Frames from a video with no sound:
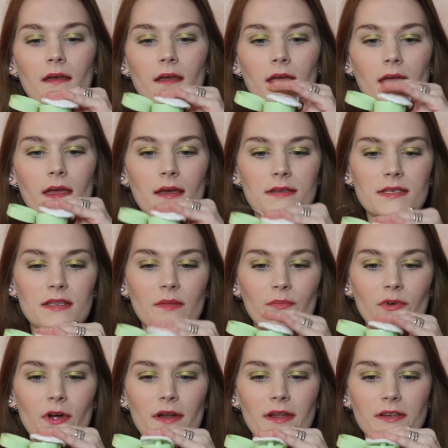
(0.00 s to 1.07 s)
and the
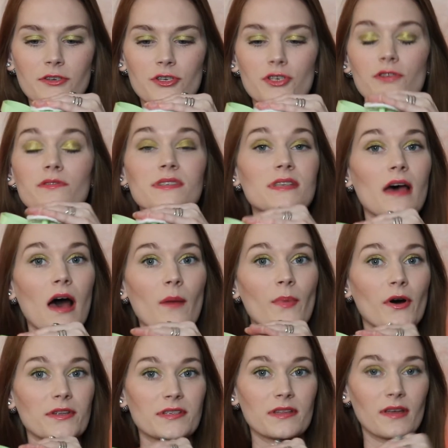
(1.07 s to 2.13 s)
product shoots up
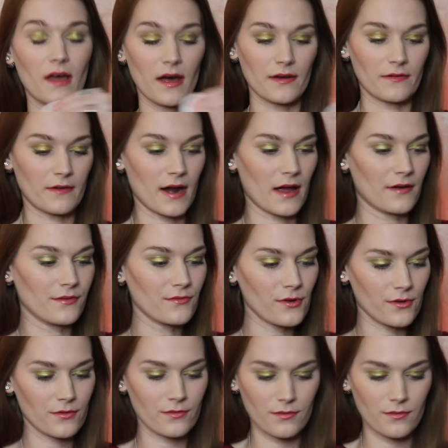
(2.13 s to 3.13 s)
onto the cotton round.